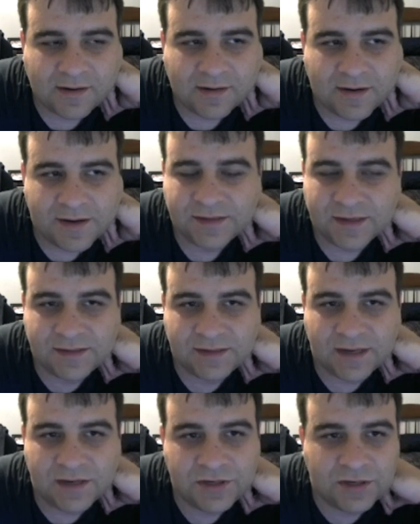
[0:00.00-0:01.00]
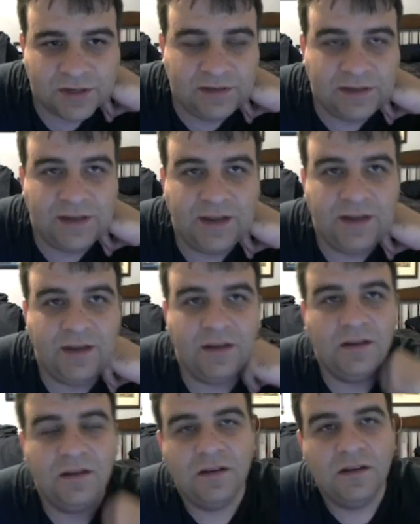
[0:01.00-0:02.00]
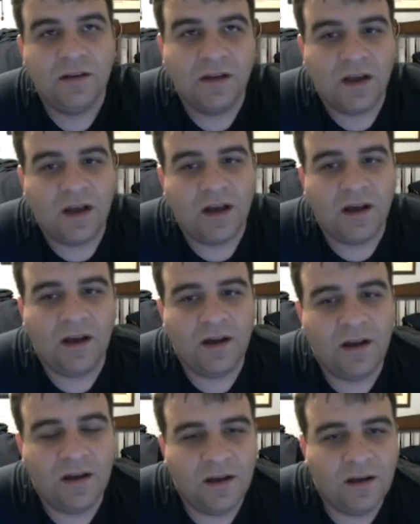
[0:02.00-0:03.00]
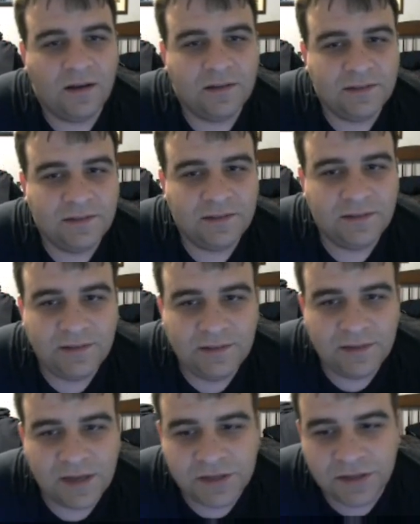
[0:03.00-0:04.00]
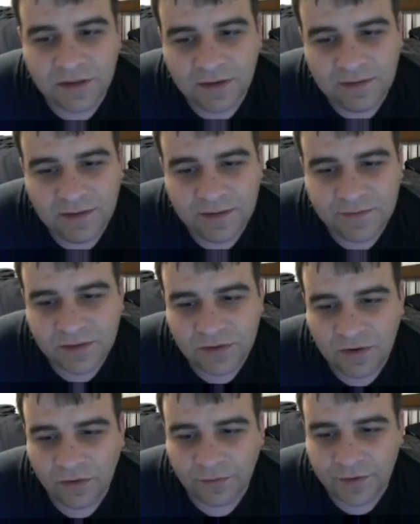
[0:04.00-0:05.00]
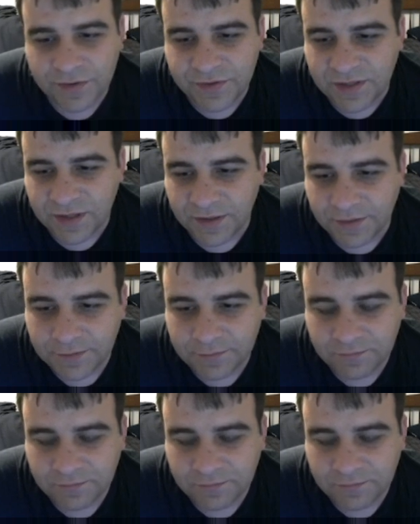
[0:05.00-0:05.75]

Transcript: it's essentially Legendary Leaf Snow Run Zeal.